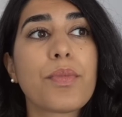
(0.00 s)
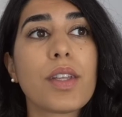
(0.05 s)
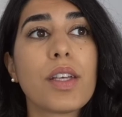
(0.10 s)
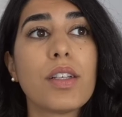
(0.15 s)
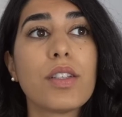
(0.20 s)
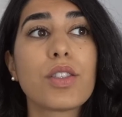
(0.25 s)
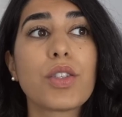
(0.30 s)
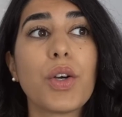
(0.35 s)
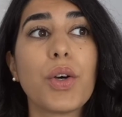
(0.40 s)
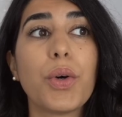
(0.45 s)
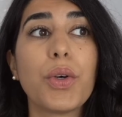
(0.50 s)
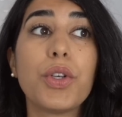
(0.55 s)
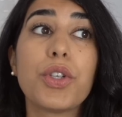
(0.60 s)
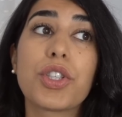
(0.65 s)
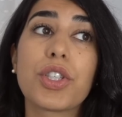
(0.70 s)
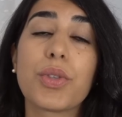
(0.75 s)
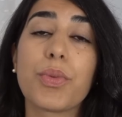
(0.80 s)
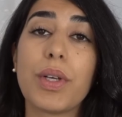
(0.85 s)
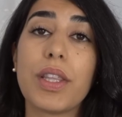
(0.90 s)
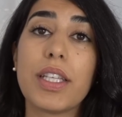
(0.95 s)
So
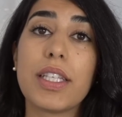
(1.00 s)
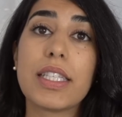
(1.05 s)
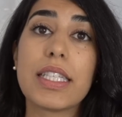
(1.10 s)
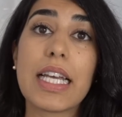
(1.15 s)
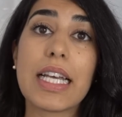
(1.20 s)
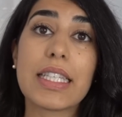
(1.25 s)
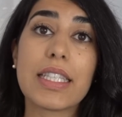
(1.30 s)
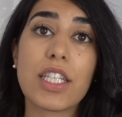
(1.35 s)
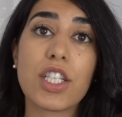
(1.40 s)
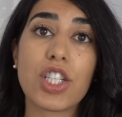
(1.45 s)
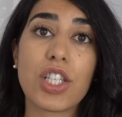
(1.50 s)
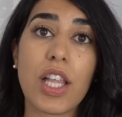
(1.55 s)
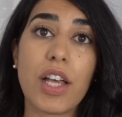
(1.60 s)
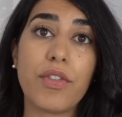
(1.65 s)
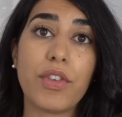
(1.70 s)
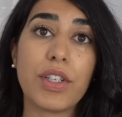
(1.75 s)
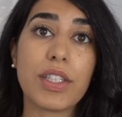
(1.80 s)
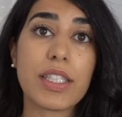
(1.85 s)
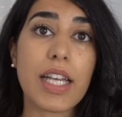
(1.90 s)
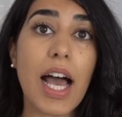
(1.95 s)
usually when the TSH
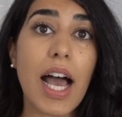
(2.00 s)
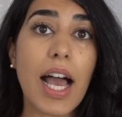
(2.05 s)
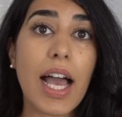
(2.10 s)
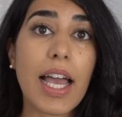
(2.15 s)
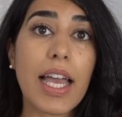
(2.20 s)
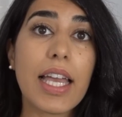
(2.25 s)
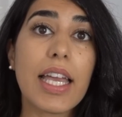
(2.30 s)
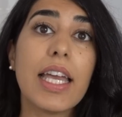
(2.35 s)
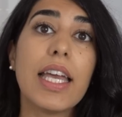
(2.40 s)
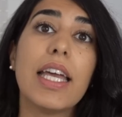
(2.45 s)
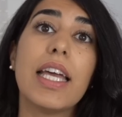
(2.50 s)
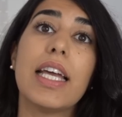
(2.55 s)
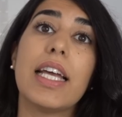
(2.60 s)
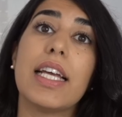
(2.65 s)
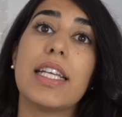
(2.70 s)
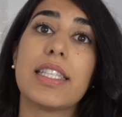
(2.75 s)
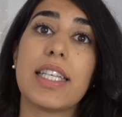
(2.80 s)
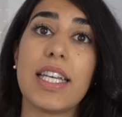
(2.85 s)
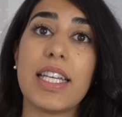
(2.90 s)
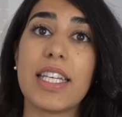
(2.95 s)
level is high,
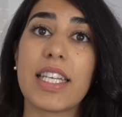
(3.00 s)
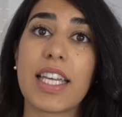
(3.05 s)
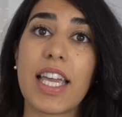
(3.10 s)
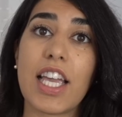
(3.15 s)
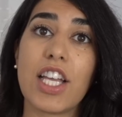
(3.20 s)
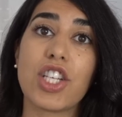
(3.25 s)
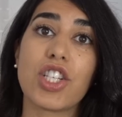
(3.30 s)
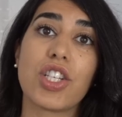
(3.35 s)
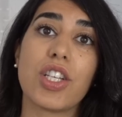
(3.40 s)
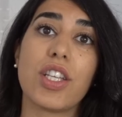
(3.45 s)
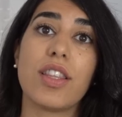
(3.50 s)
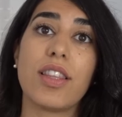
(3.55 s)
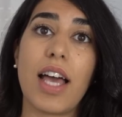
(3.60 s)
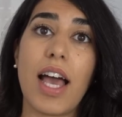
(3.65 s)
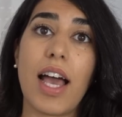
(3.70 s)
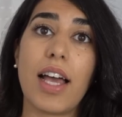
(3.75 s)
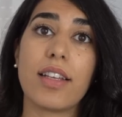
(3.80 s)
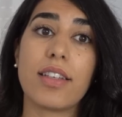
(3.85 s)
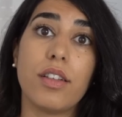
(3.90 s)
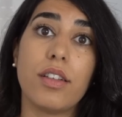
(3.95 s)
it's an indication
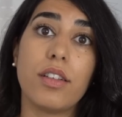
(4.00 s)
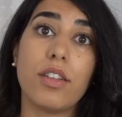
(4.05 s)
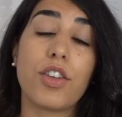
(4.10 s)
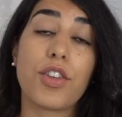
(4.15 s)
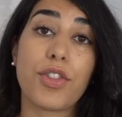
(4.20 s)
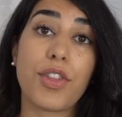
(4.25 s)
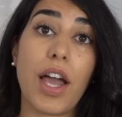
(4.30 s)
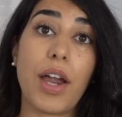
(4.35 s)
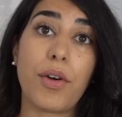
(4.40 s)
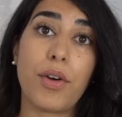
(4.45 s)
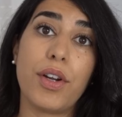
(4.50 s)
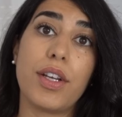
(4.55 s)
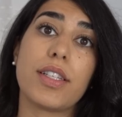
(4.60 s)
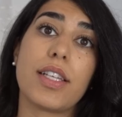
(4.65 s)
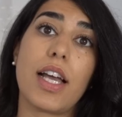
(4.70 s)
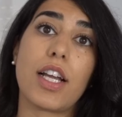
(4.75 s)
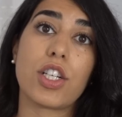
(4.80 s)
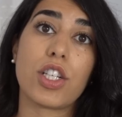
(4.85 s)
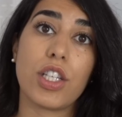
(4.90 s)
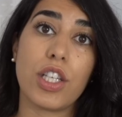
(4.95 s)
that your thyroid is
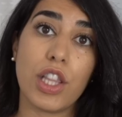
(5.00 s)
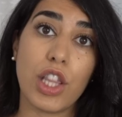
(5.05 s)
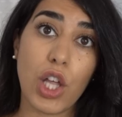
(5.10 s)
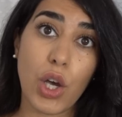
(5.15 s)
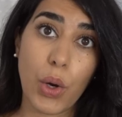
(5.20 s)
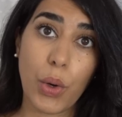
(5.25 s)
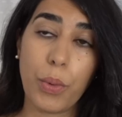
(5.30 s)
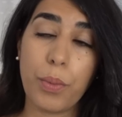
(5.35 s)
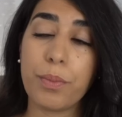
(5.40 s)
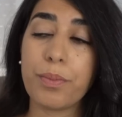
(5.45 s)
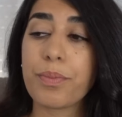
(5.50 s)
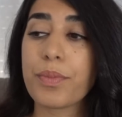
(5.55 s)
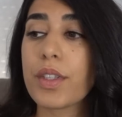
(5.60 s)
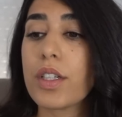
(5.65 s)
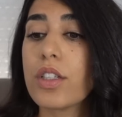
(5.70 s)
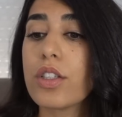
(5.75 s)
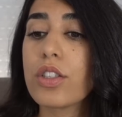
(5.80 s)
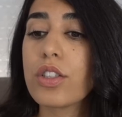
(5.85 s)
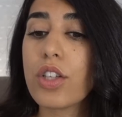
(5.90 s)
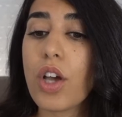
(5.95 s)
actually low.
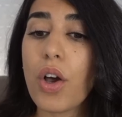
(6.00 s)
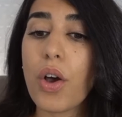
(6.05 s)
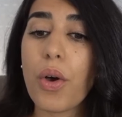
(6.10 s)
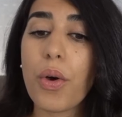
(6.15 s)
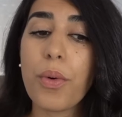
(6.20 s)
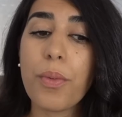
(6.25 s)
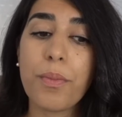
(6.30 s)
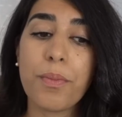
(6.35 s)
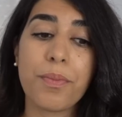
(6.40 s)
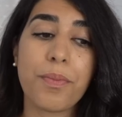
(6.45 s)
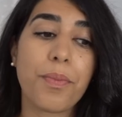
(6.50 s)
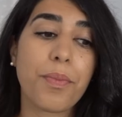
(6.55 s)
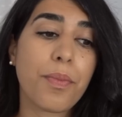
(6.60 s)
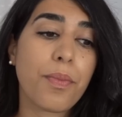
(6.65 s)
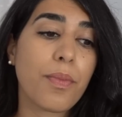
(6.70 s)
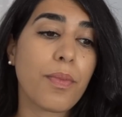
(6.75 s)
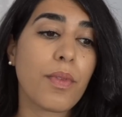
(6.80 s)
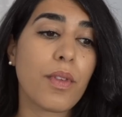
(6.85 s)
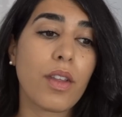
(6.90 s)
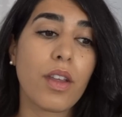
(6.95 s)
So
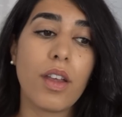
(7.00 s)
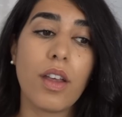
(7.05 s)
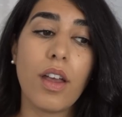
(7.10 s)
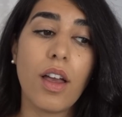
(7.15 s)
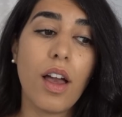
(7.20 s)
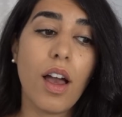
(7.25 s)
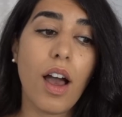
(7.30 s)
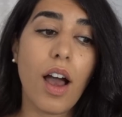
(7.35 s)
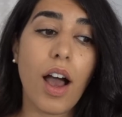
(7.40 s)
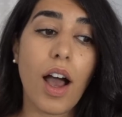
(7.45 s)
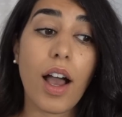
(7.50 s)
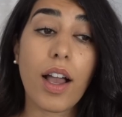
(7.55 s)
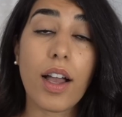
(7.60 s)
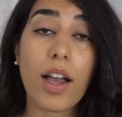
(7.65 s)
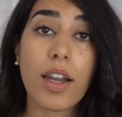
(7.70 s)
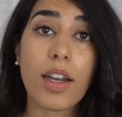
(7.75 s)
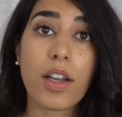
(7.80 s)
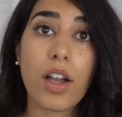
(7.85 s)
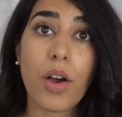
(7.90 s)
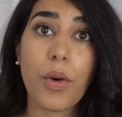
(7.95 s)
I
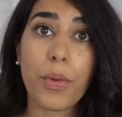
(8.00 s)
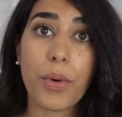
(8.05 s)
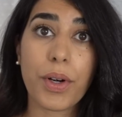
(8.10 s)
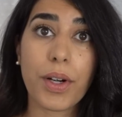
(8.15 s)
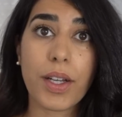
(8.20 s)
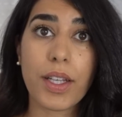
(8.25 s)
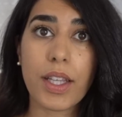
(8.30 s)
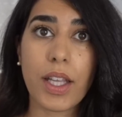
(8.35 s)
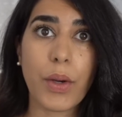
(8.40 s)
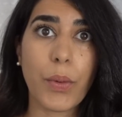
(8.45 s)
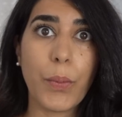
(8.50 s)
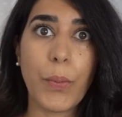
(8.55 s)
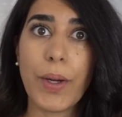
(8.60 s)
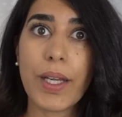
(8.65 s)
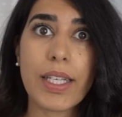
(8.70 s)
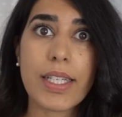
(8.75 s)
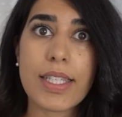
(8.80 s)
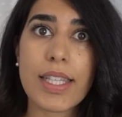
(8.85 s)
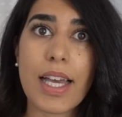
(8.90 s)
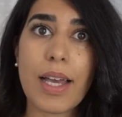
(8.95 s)
kind of got worried, like, what
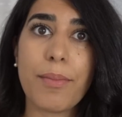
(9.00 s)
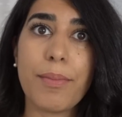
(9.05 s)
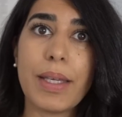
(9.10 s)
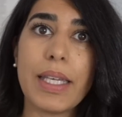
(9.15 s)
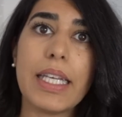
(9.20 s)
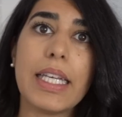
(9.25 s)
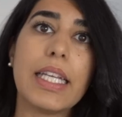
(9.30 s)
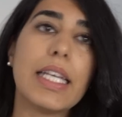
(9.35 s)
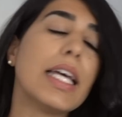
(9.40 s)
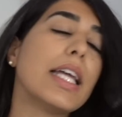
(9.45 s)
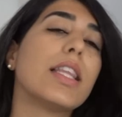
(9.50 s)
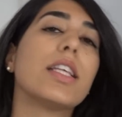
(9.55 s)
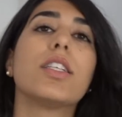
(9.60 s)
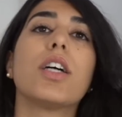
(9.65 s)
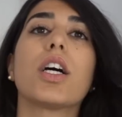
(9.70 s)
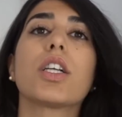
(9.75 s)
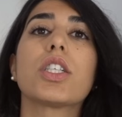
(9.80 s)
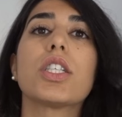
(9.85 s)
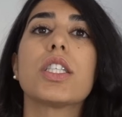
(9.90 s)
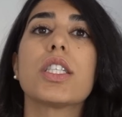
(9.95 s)
does that mean? And the
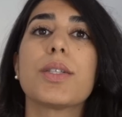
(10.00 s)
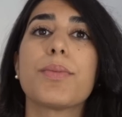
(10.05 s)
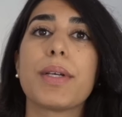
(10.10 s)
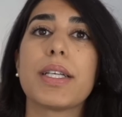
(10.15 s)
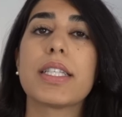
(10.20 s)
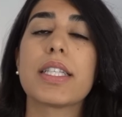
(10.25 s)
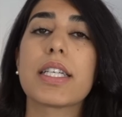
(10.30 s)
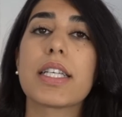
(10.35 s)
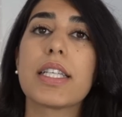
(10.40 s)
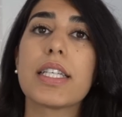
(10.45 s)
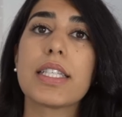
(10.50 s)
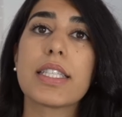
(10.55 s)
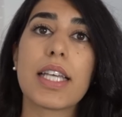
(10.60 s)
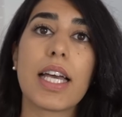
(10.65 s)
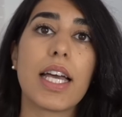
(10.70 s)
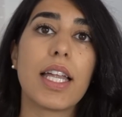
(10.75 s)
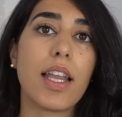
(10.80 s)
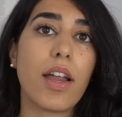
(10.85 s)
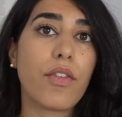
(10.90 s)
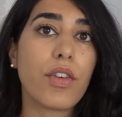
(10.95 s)
doctor basically
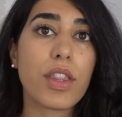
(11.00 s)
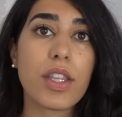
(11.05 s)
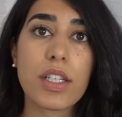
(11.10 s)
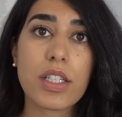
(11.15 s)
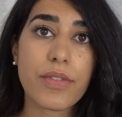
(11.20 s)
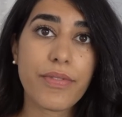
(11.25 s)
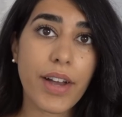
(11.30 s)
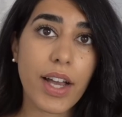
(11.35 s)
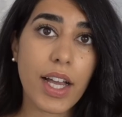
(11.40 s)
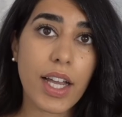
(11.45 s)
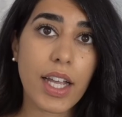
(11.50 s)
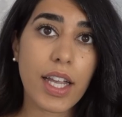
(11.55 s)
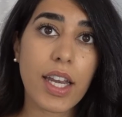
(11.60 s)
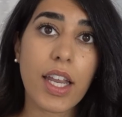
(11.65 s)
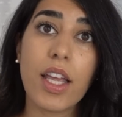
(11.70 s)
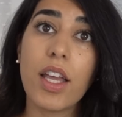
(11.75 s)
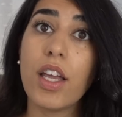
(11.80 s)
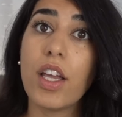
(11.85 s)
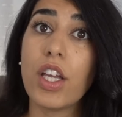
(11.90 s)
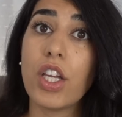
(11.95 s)
said everything's
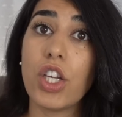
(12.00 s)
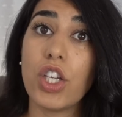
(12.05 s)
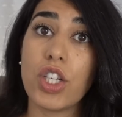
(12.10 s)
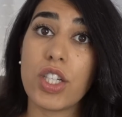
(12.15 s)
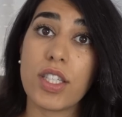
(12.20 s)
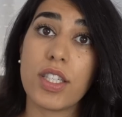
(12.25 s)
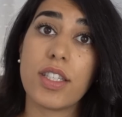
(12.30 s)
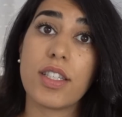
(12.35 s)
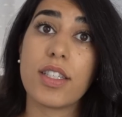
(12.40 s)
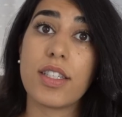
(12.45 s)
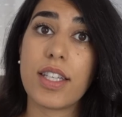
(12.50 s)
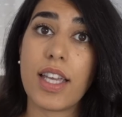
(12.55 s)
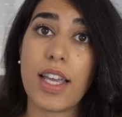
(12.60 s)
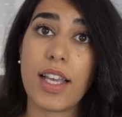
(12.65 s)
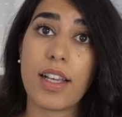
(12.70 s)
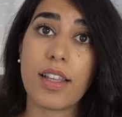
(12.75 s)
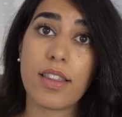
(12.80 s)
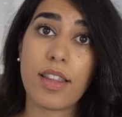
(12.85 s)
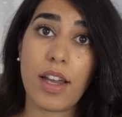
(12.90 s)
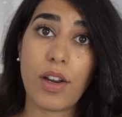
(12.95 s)
fine, you just need to
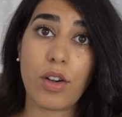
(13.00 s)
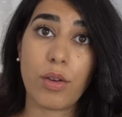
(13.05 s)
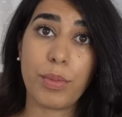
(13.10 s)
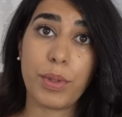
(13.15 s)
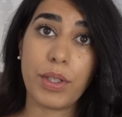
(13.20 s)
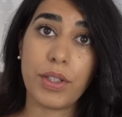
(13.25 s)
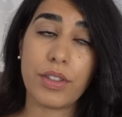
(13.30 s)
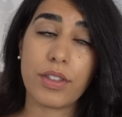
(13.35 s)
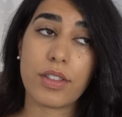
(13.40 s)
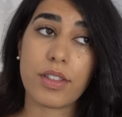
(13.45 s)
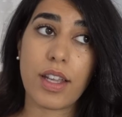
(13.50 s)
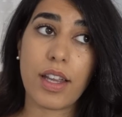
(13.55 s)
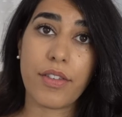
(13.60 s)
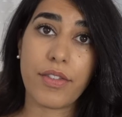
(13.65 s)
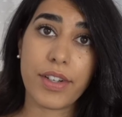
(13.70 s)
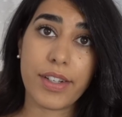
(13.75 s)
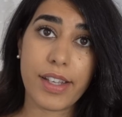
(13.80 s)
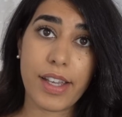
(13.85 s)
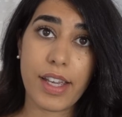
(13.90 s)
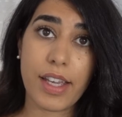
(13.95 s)
take thyroid pills
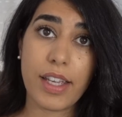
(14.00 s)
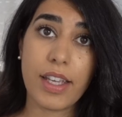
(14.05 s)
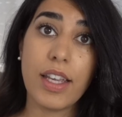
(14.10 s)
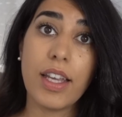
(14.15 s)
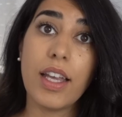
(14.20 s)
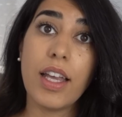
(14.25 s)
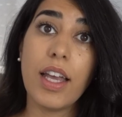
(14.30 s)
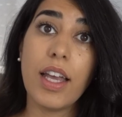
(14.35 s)
every day